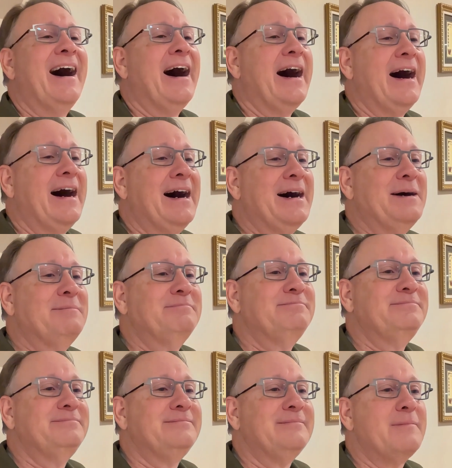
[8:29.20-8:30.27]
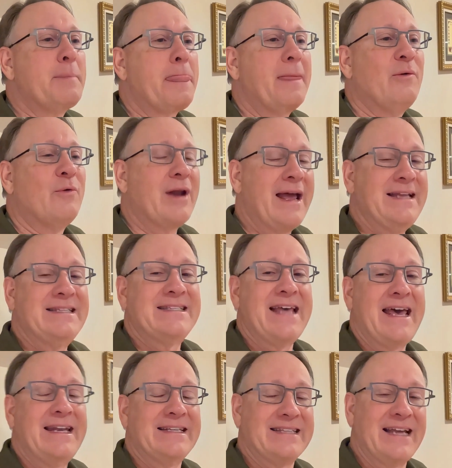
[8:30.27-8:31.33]
Um, what I had
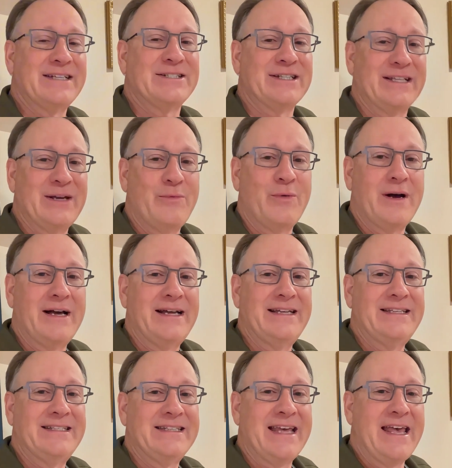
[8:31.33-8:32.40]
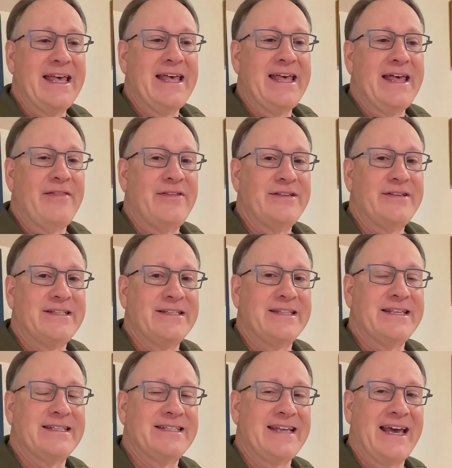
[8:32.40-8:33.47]
said essentially was this is
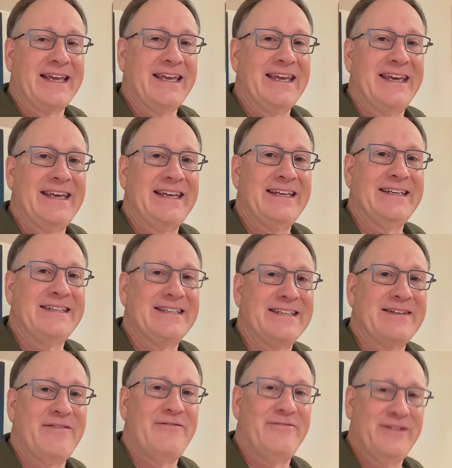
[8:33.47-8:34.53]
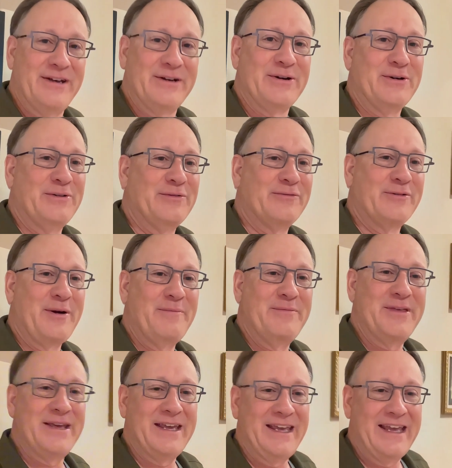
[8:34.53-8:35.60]
the second vehicle from
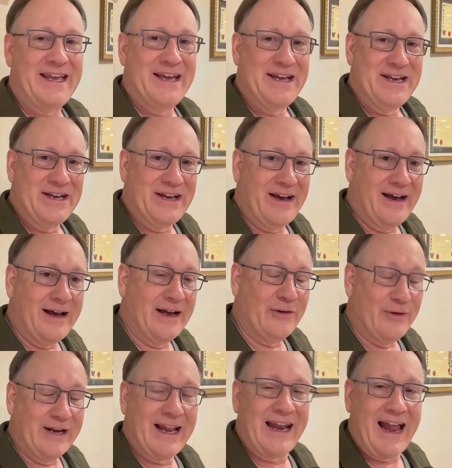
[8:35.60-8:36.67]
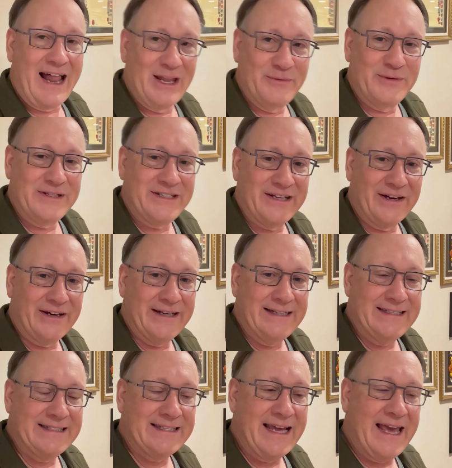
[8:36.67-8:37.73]
the Greenlight Hollywood
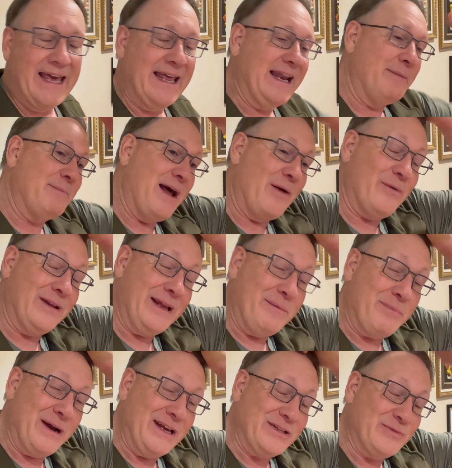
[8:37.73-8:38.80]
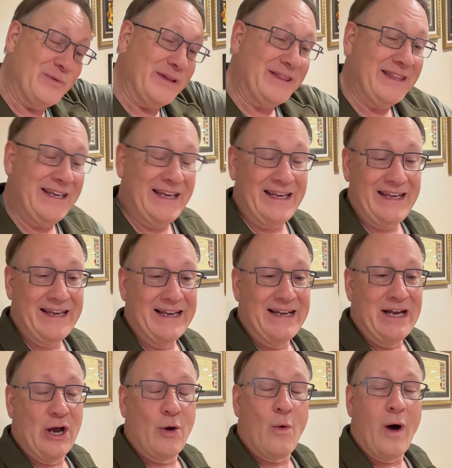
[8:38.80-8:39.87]
series, and I'm not really impressed with the
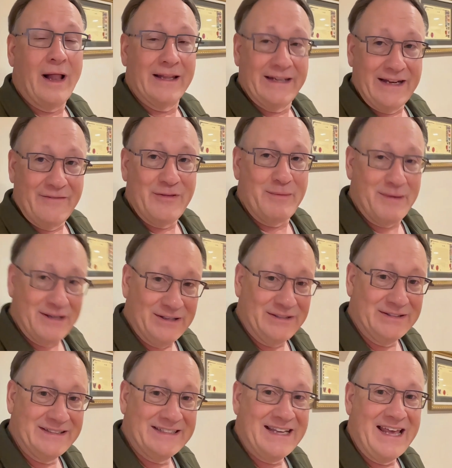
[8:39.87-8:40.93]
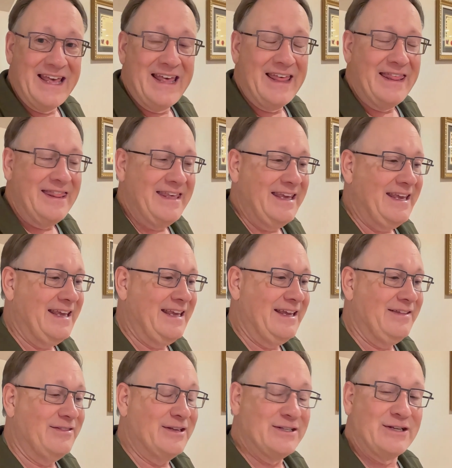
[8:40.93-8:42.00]
quality of the builds.
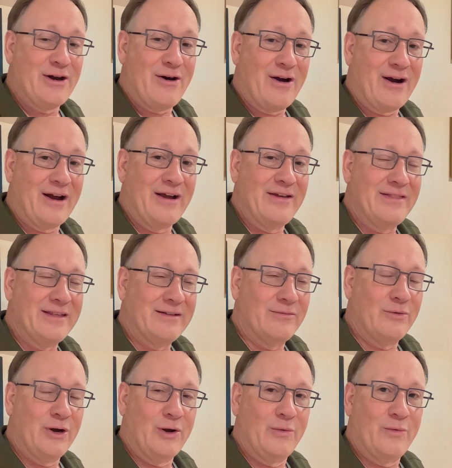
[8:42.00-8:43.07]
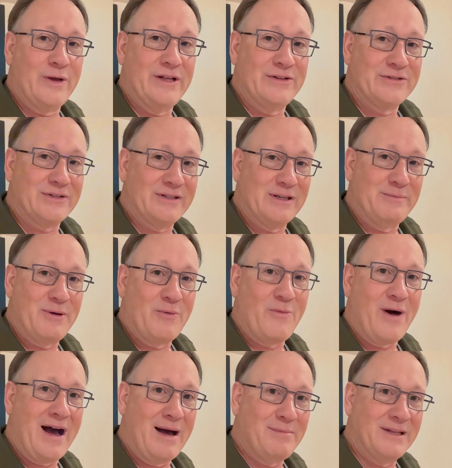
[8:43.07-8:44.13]
This car, the rear wheels are a little bit
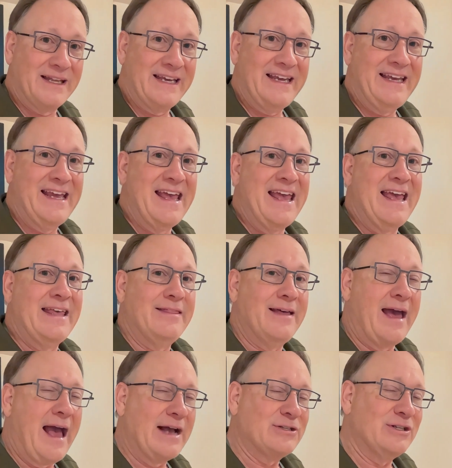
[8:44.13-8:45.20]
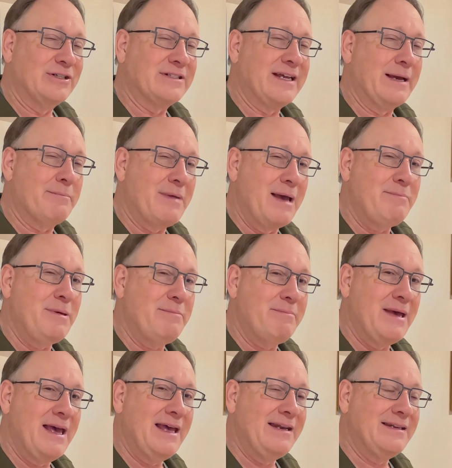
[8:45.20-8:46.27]
wobbly. The axle looks like it might be
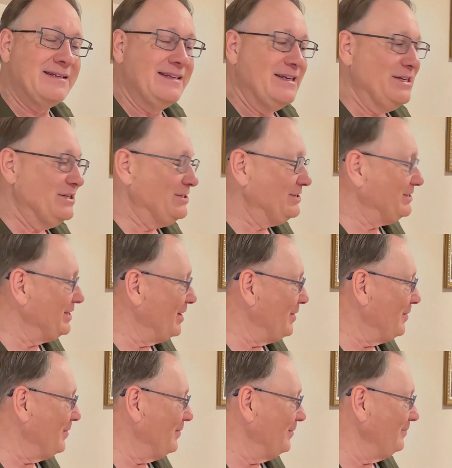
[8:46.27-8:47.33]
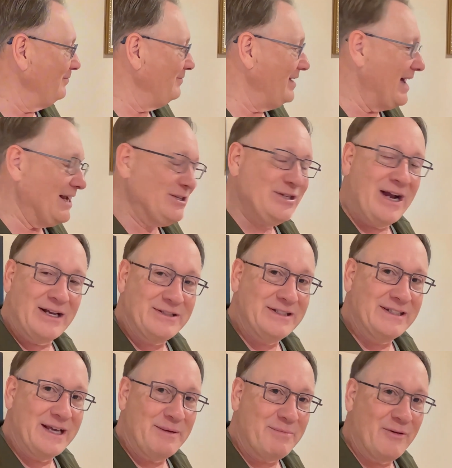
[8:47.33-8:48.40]
bent. So not sure how she's
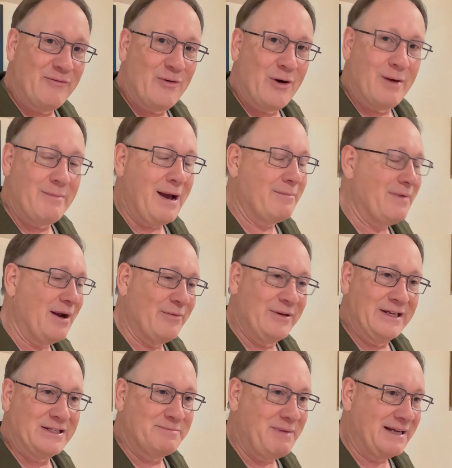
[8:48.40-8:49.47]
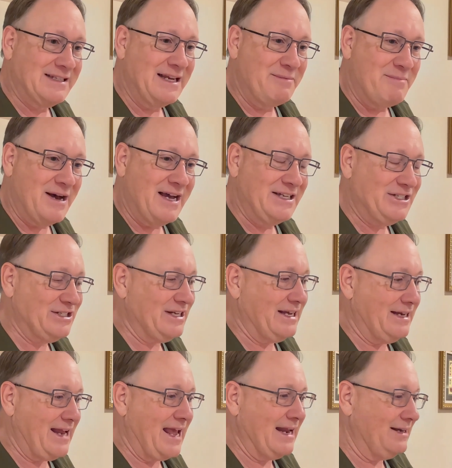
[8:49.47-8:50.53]
going to perform. I'm not really expecting much
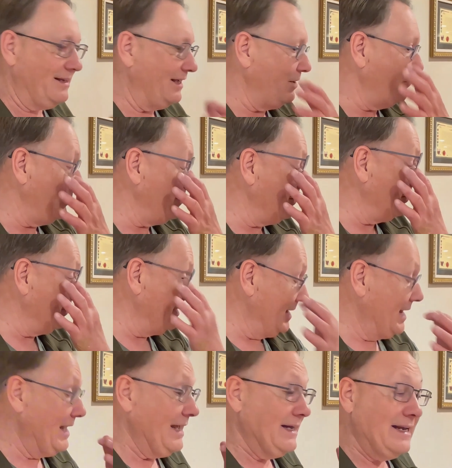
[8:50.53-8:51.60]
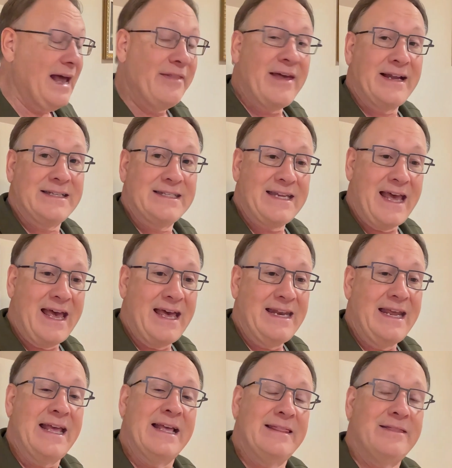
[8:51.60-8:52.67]
and handling it with her. Now that said,
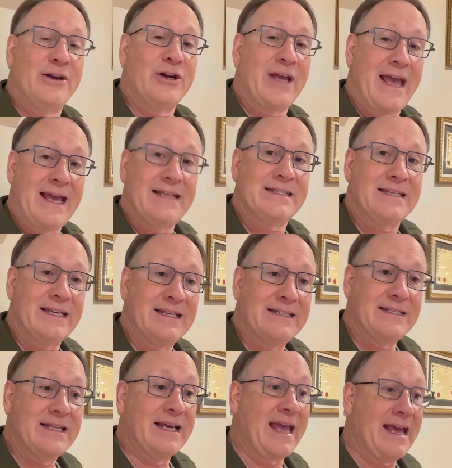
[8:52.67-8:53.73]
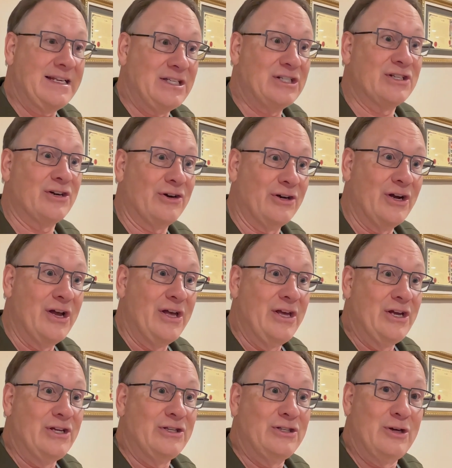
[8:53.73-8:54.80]
in their cases, the cases are
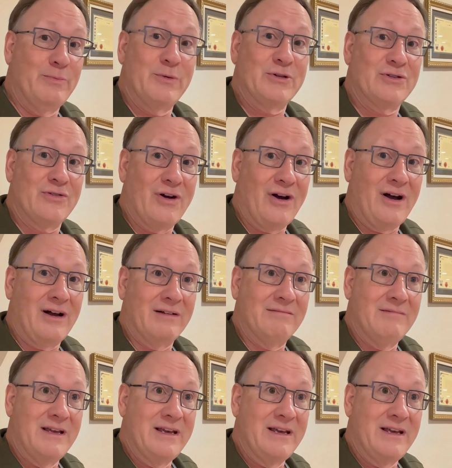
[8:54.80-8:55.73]
super strong,